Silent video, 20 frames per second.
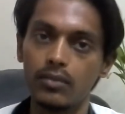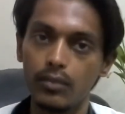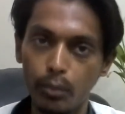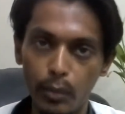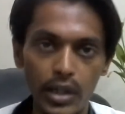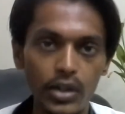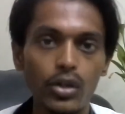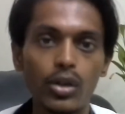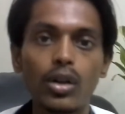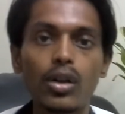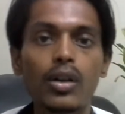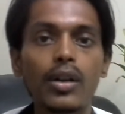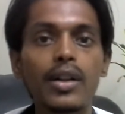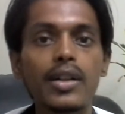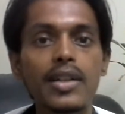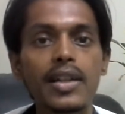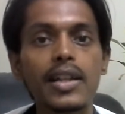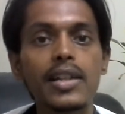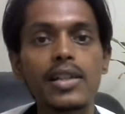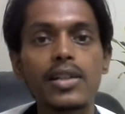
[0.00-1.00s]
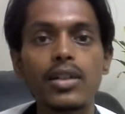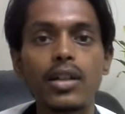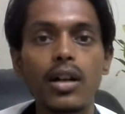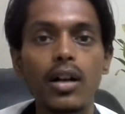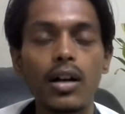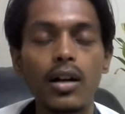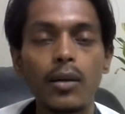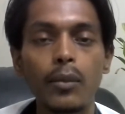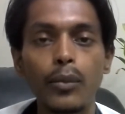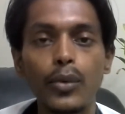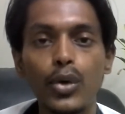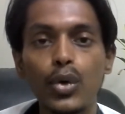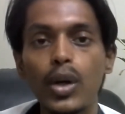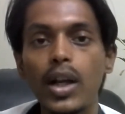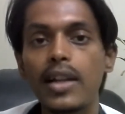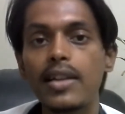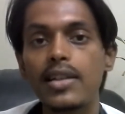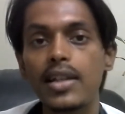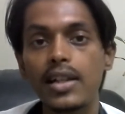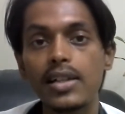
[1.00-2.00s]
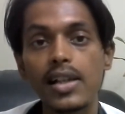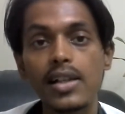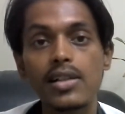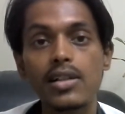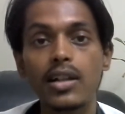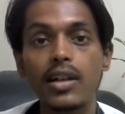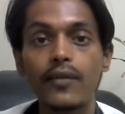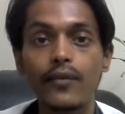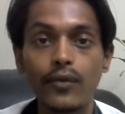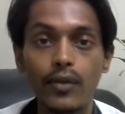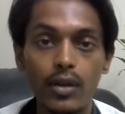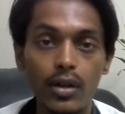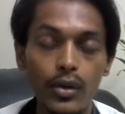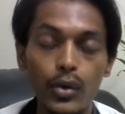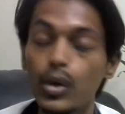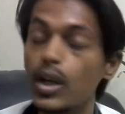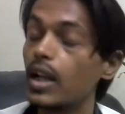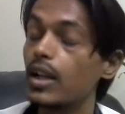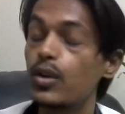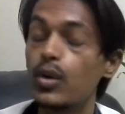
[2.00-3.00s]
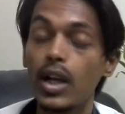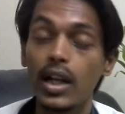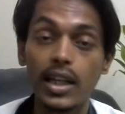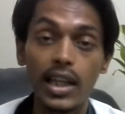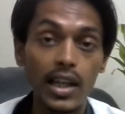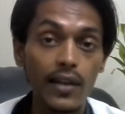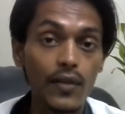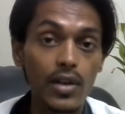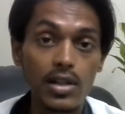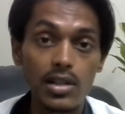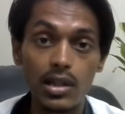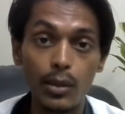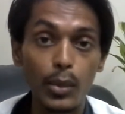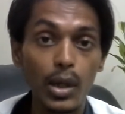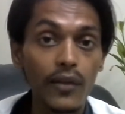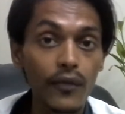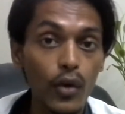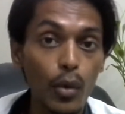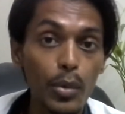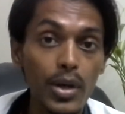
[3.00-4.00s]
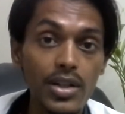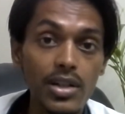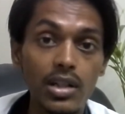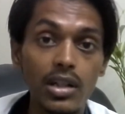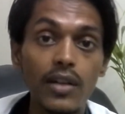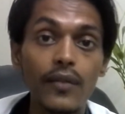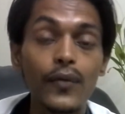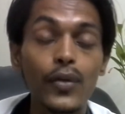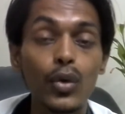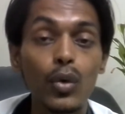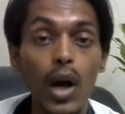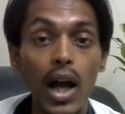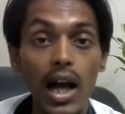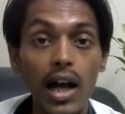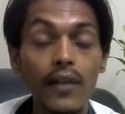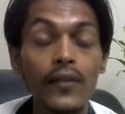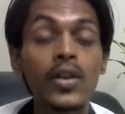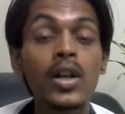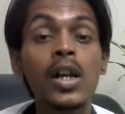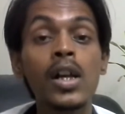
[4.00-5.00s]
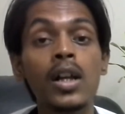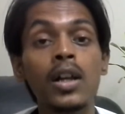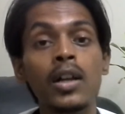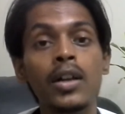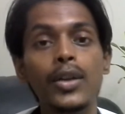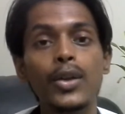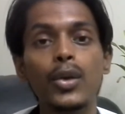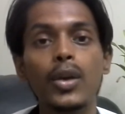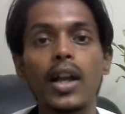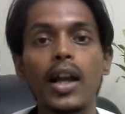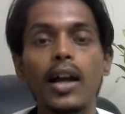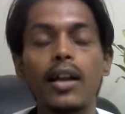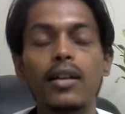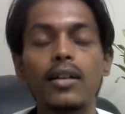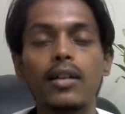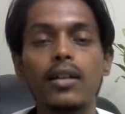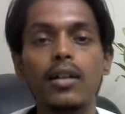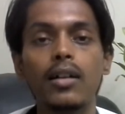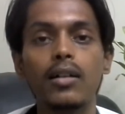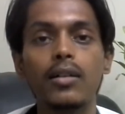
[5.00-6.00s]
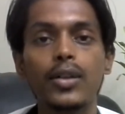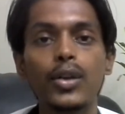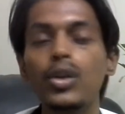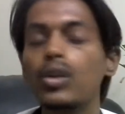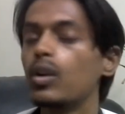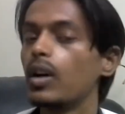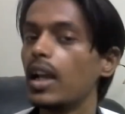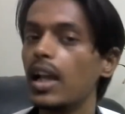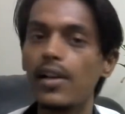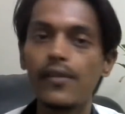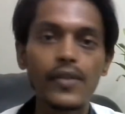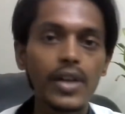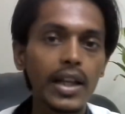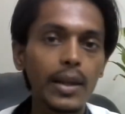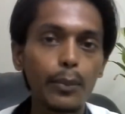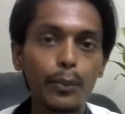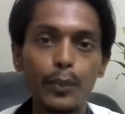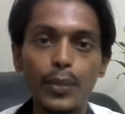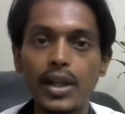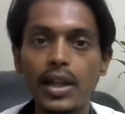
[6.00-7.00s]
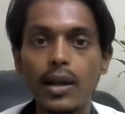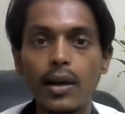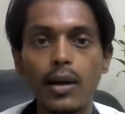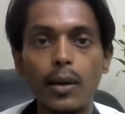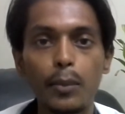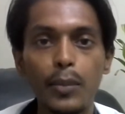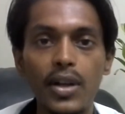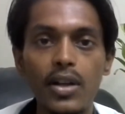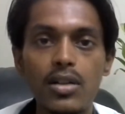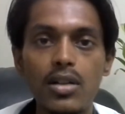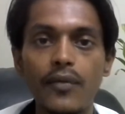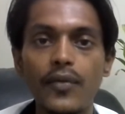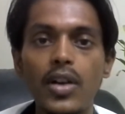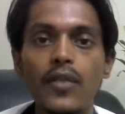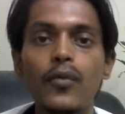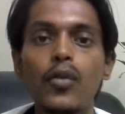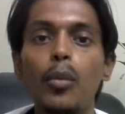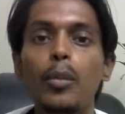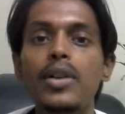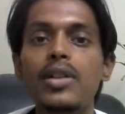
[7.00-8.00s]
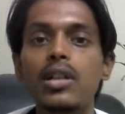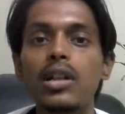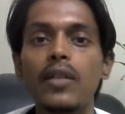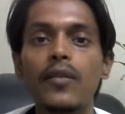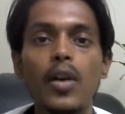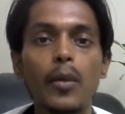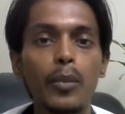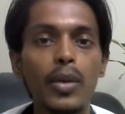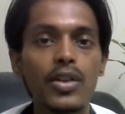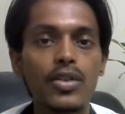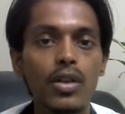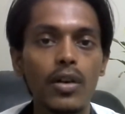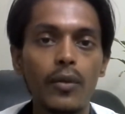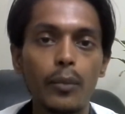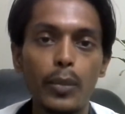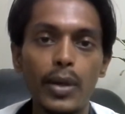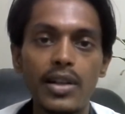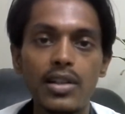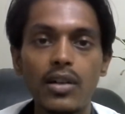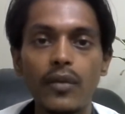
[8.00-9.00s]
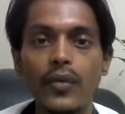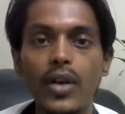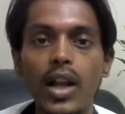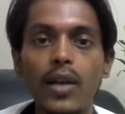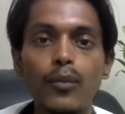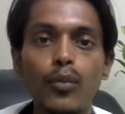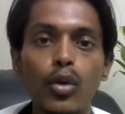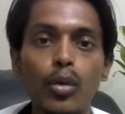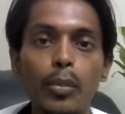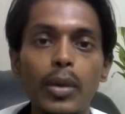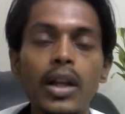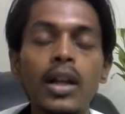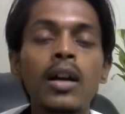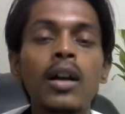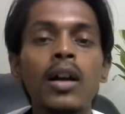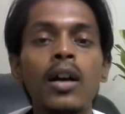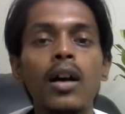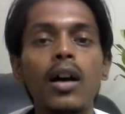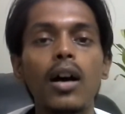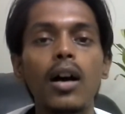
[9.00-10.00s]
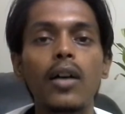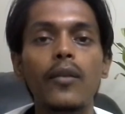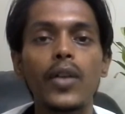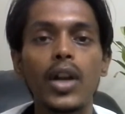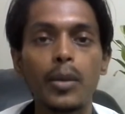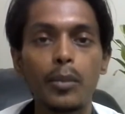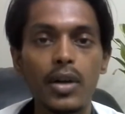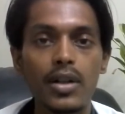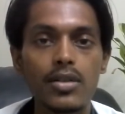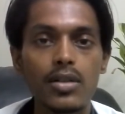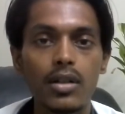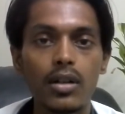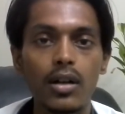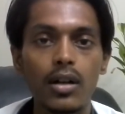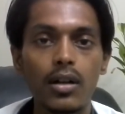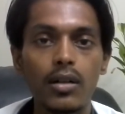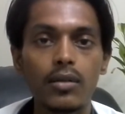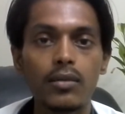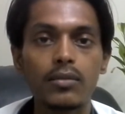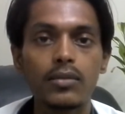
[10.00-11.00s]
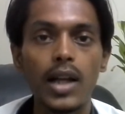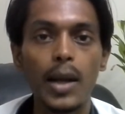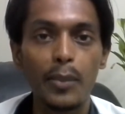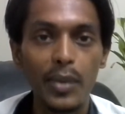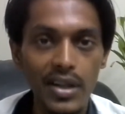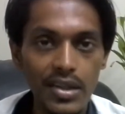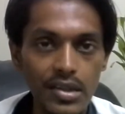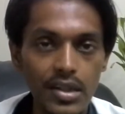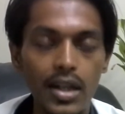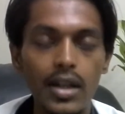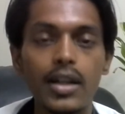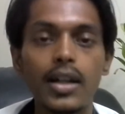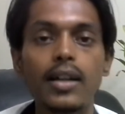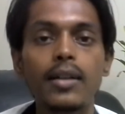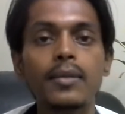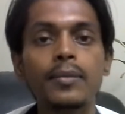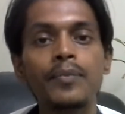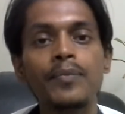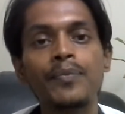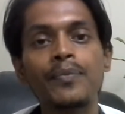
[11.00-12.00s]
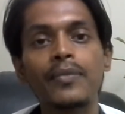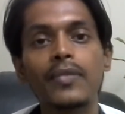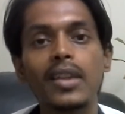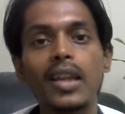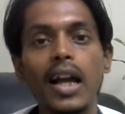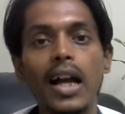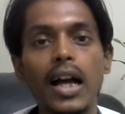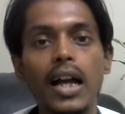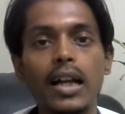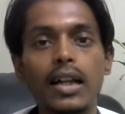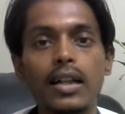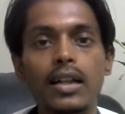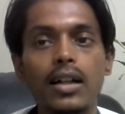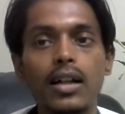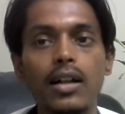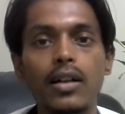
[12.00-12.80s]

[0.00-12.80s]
methodologies. You can suggest you can give us some information if you have. You can every piece of information, every piece of help would be very much appreciated, and